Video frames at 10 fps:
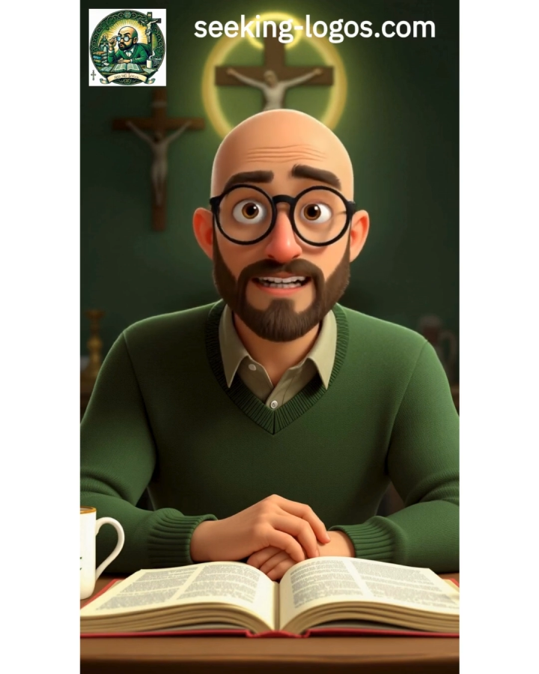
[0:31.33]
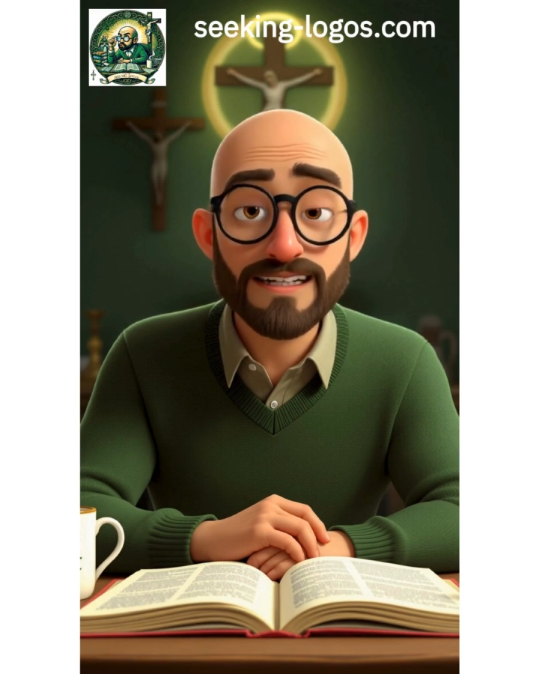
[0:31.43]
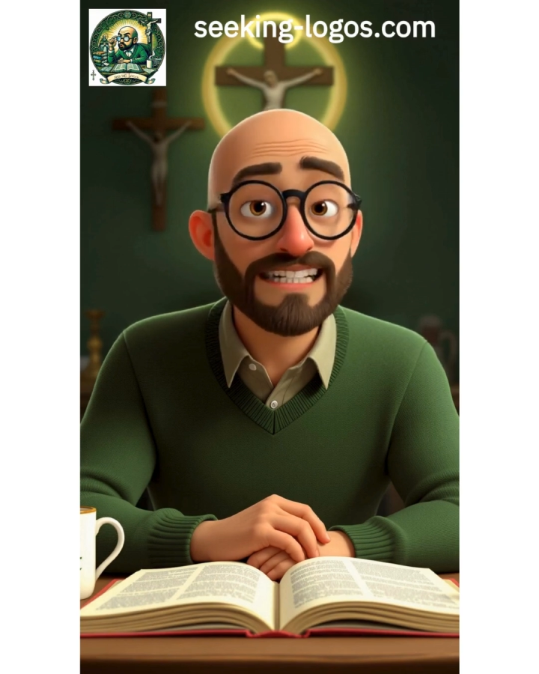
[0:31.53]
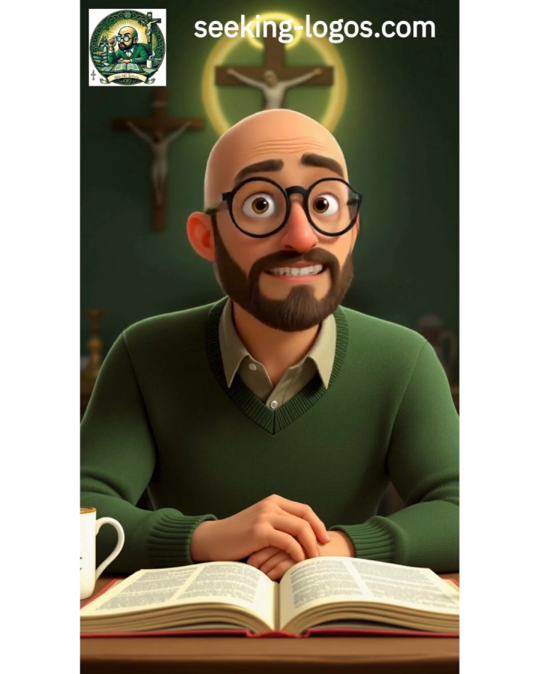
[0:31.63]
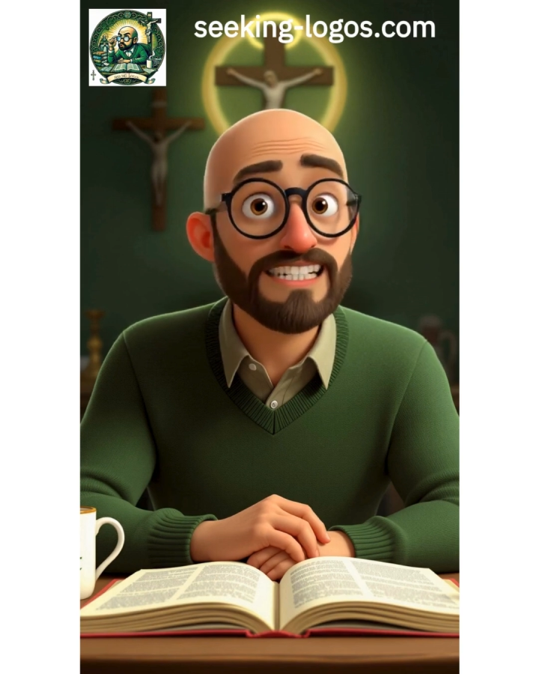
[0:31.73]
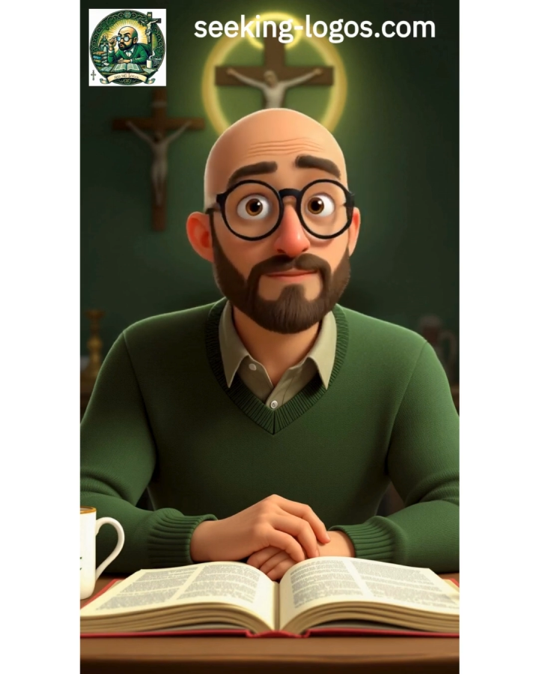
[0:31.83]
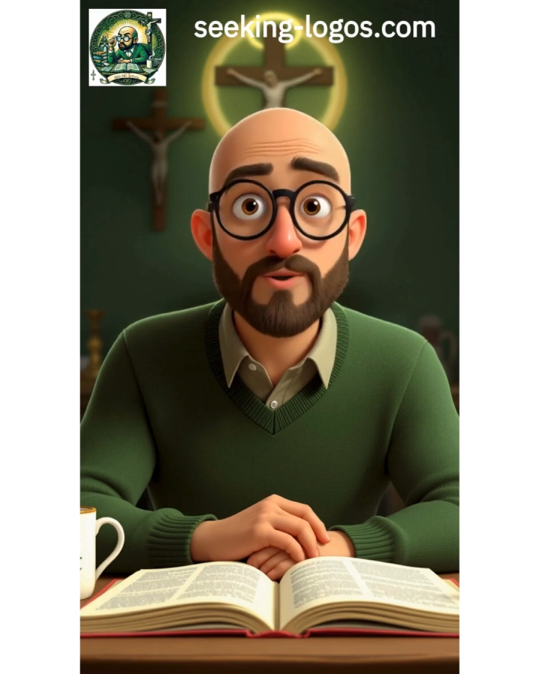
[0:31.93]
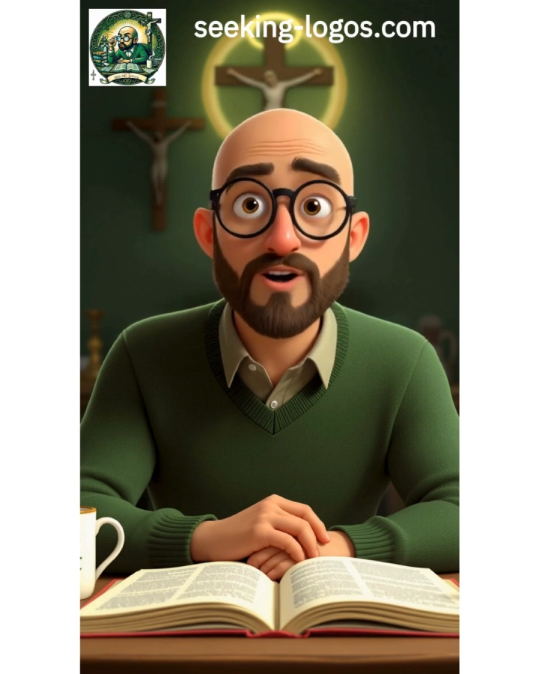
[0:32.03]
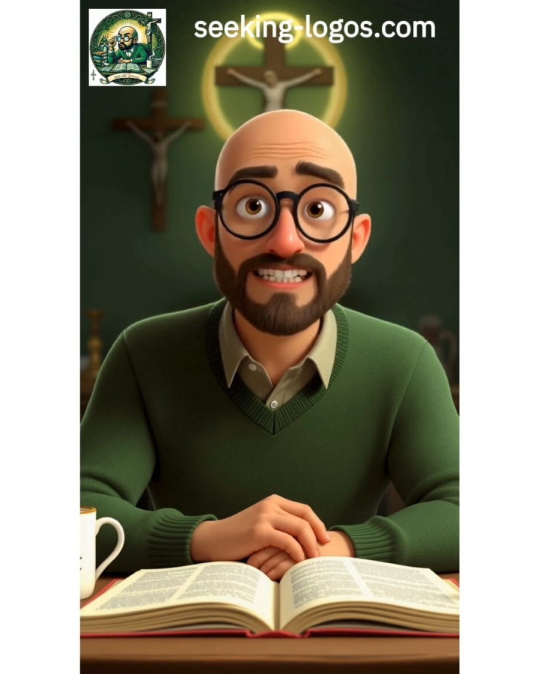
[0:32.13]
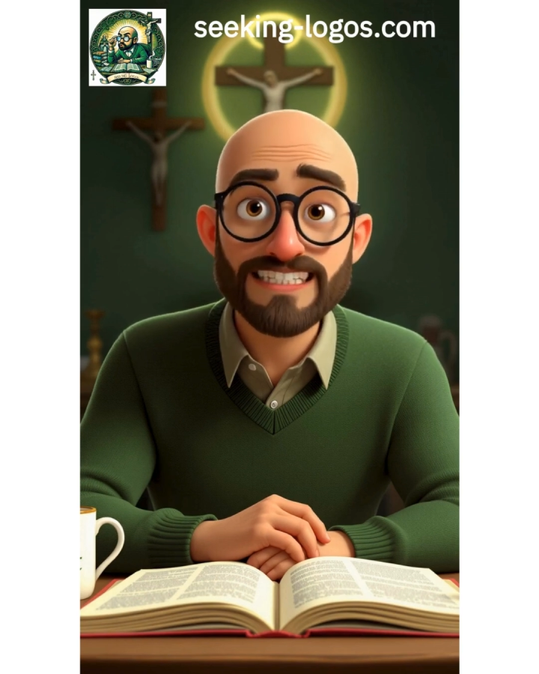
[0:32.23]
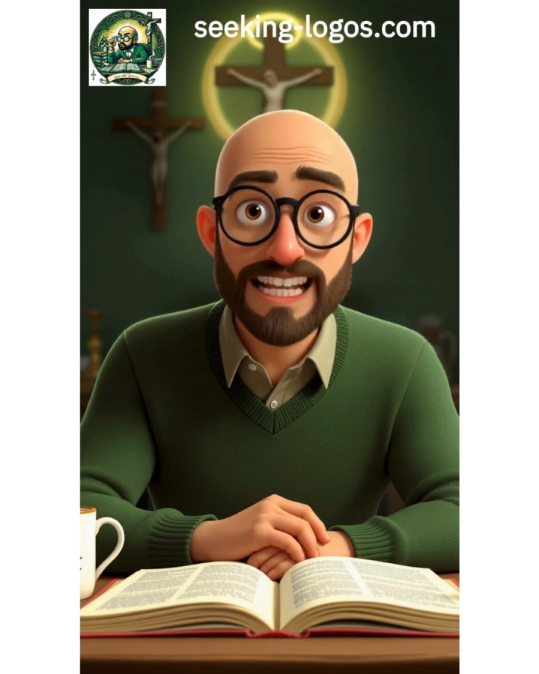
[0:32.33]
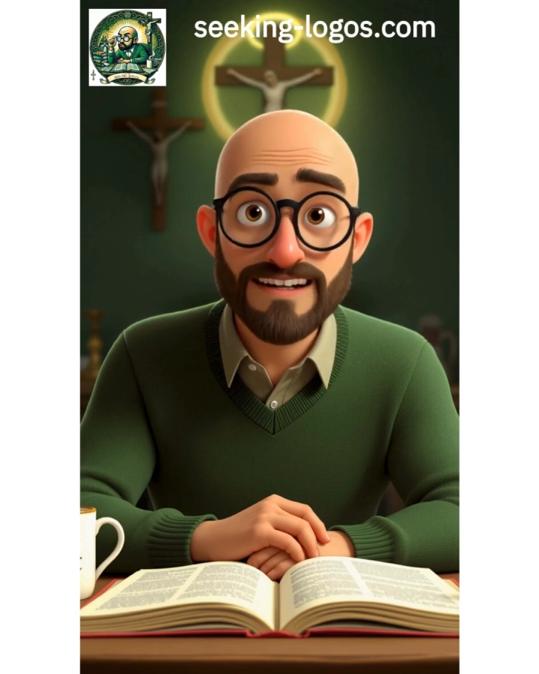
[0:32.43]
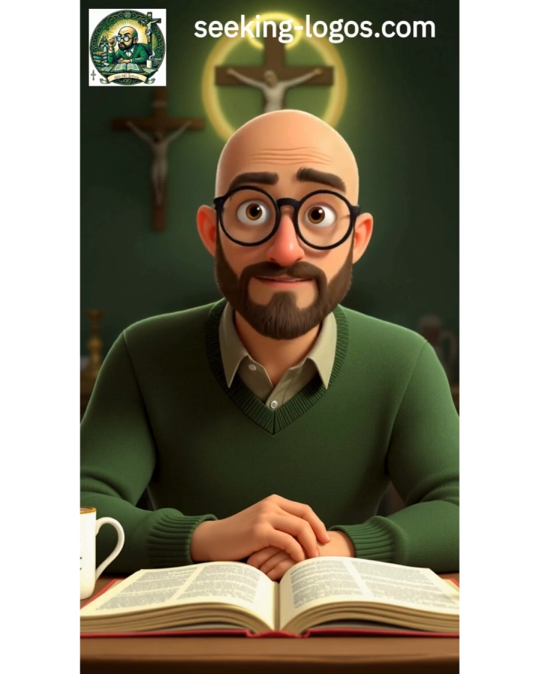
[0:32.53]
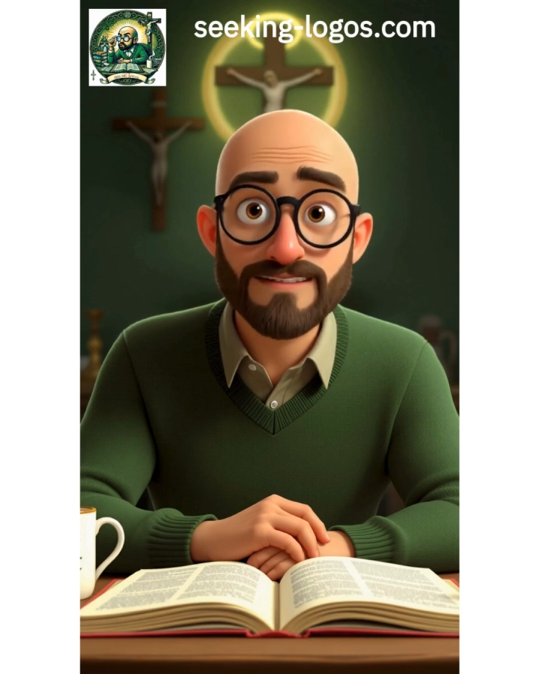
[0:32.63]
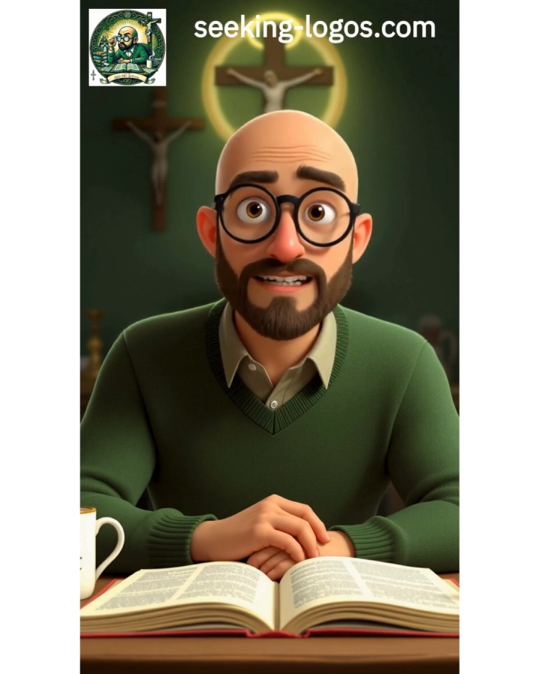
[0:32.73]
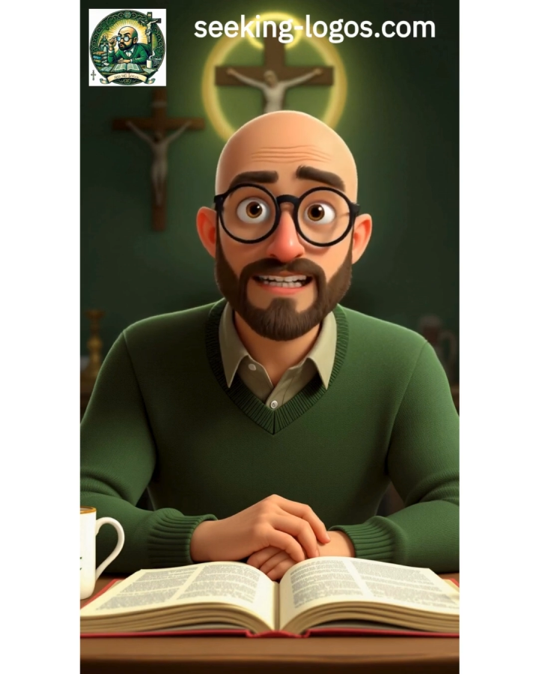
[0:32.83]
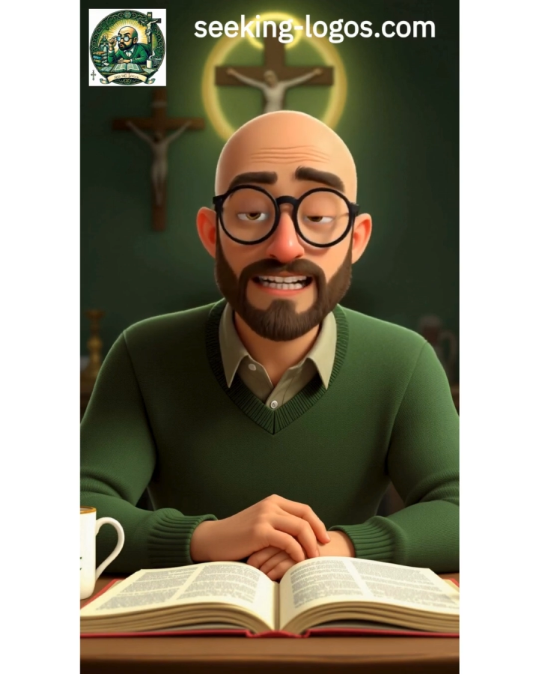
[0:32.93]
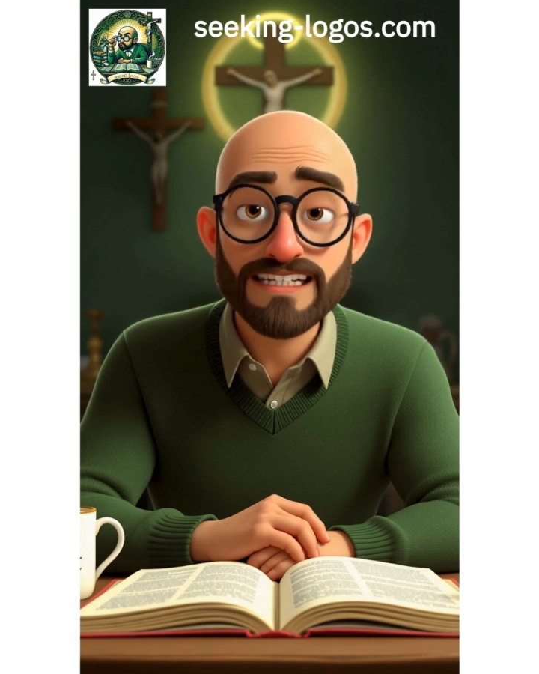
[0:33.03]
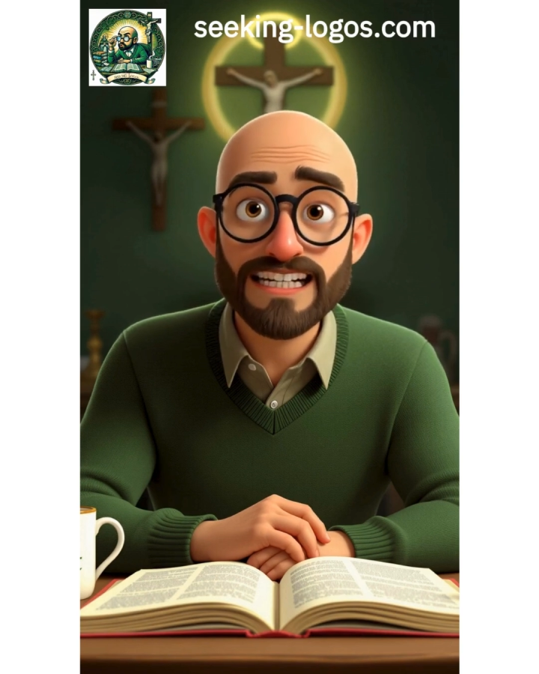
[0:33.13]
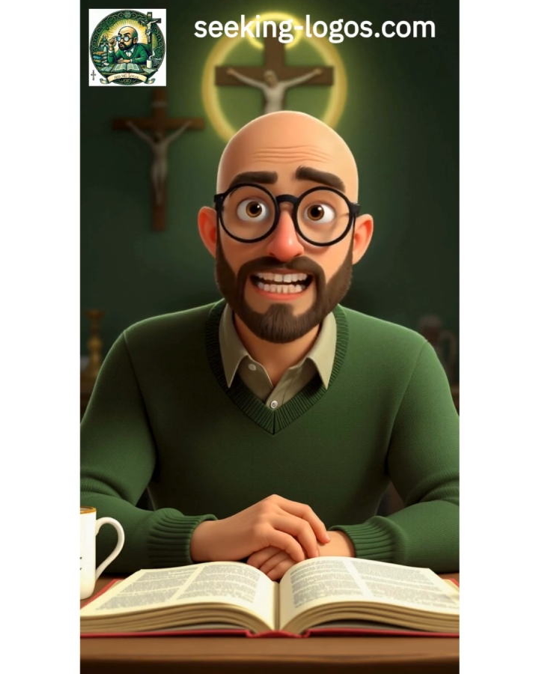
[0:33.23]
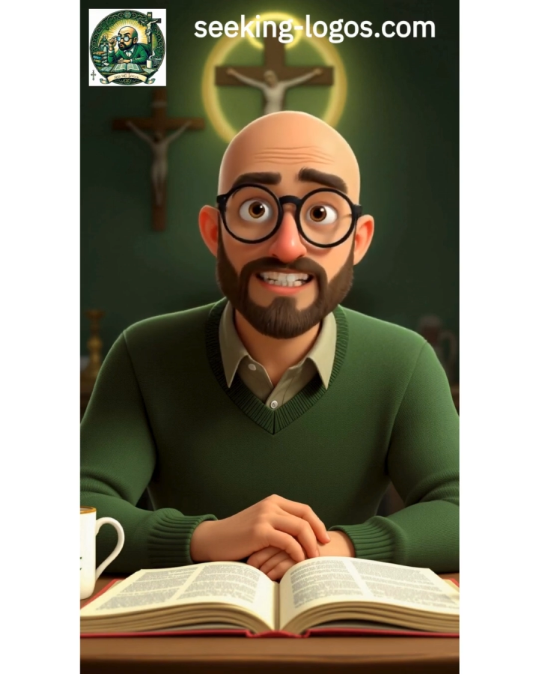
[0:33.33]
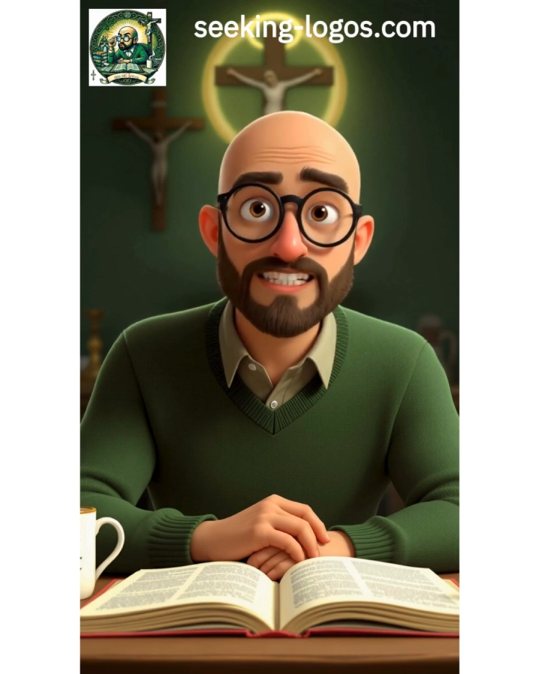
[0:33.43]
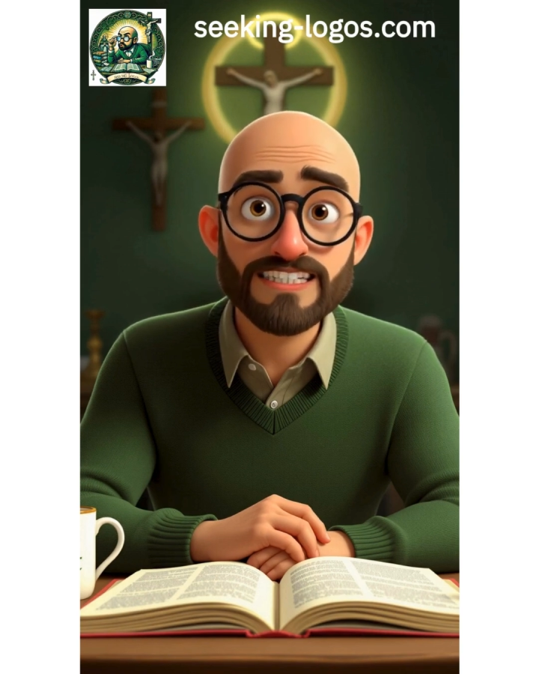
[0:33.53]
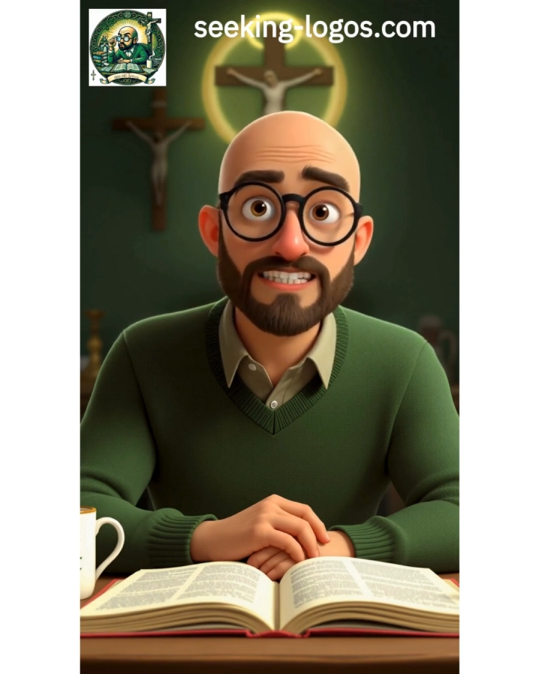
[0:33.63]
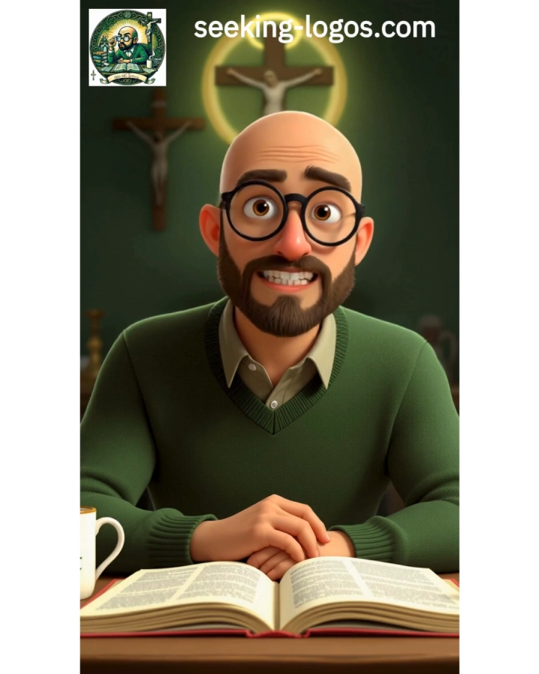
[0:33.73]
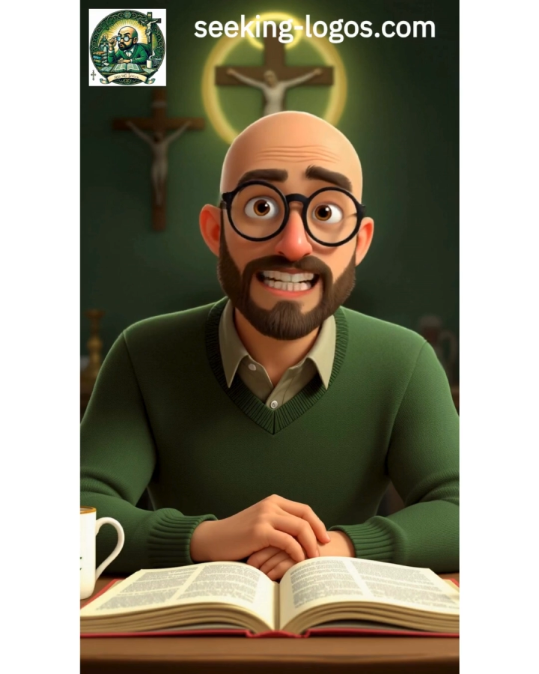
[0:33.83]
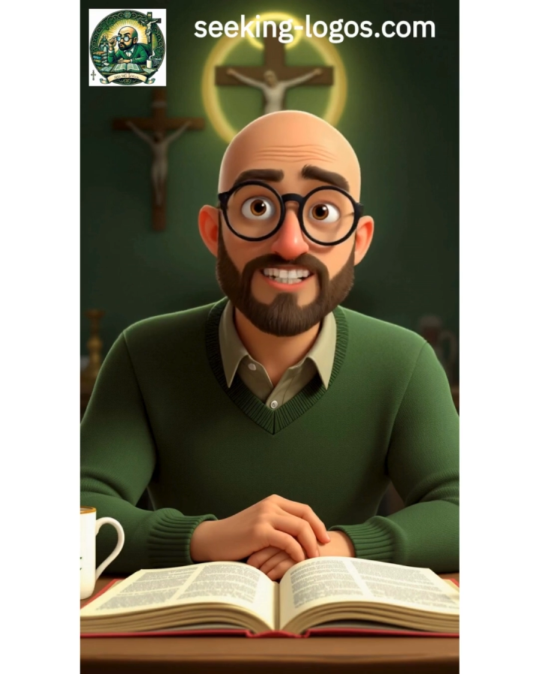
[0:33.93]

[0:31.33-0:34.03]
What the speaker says: Let's explore his life, his connections to St.